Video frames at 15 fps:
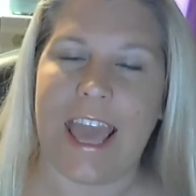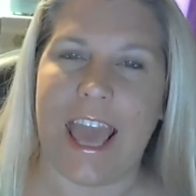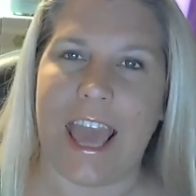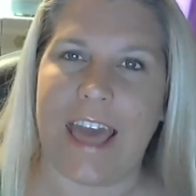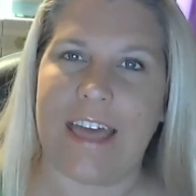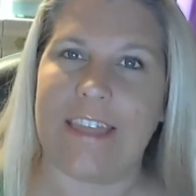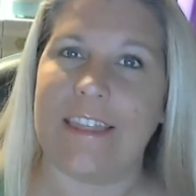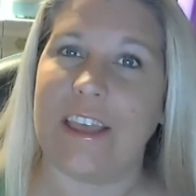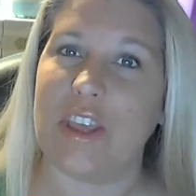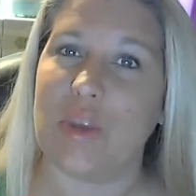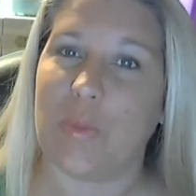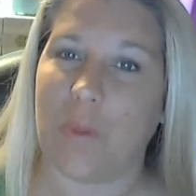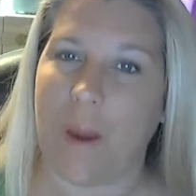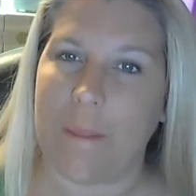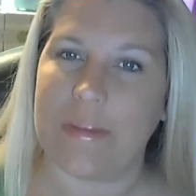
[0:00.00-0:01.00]
and that you
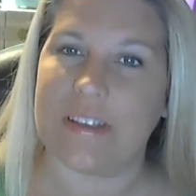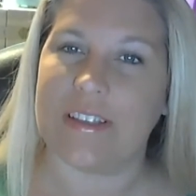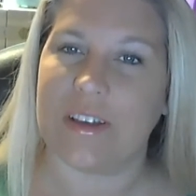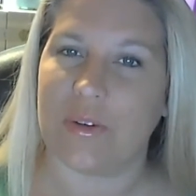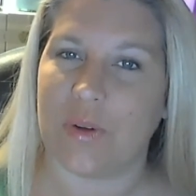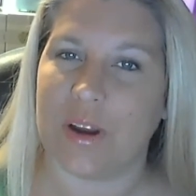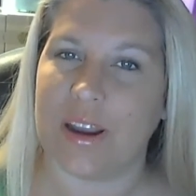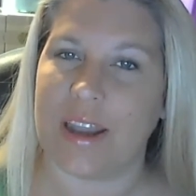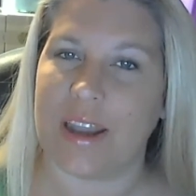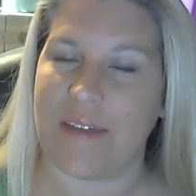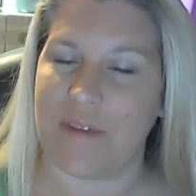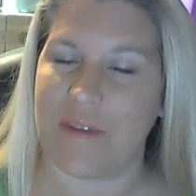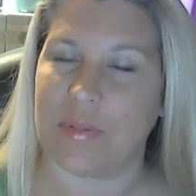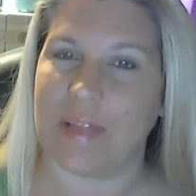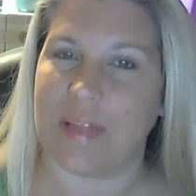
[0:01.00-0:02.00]
promise that we're going to
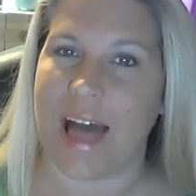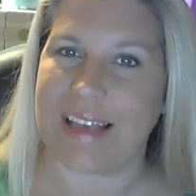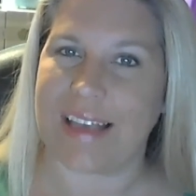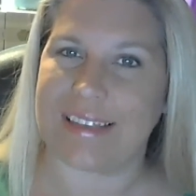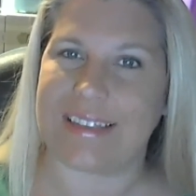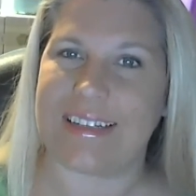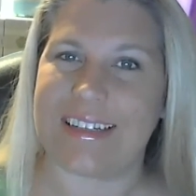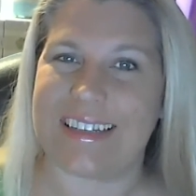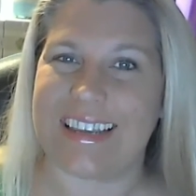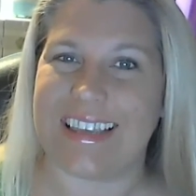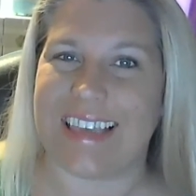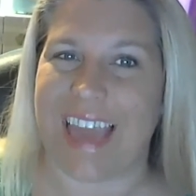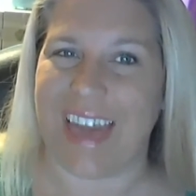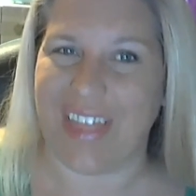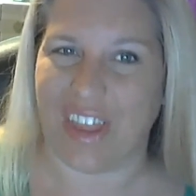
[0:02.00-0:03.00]
have a blast
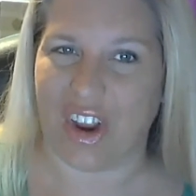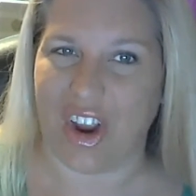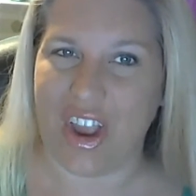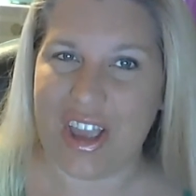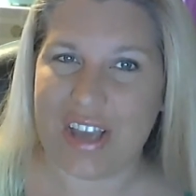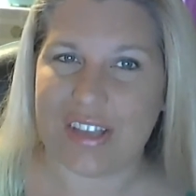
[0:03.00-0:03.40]
together.